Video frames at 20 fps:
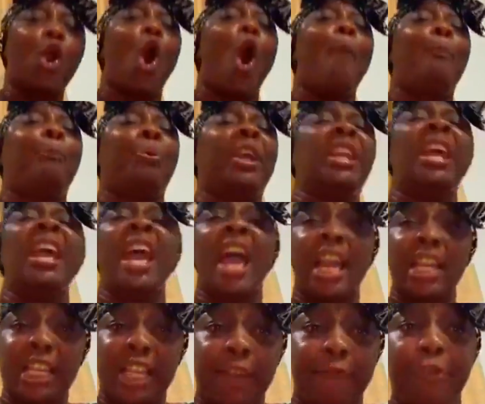opened
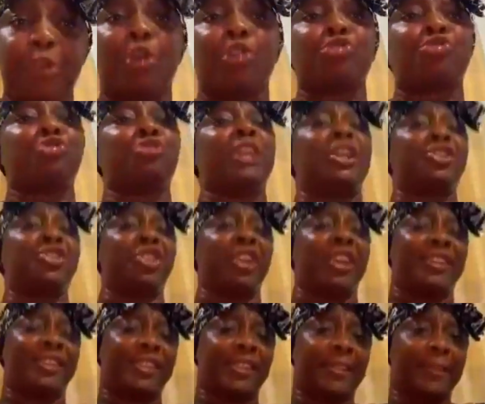and given unto the
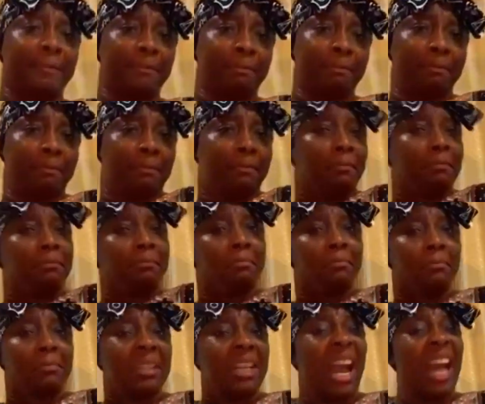church.
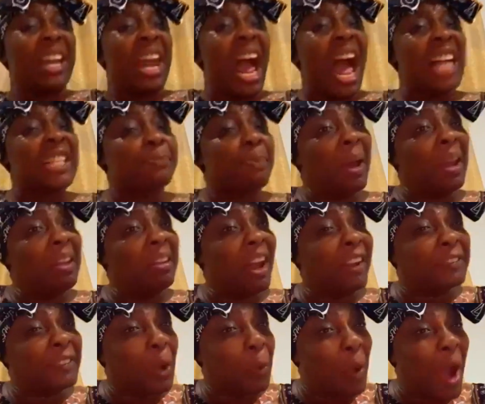Can the husband
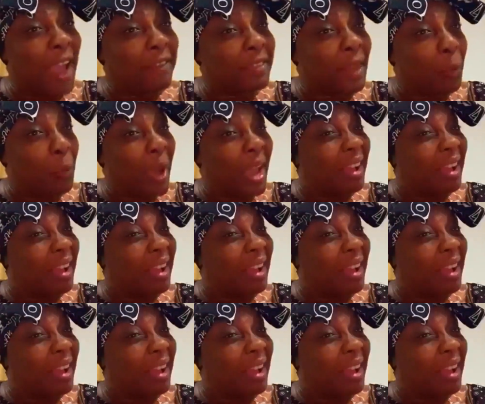love the wife the way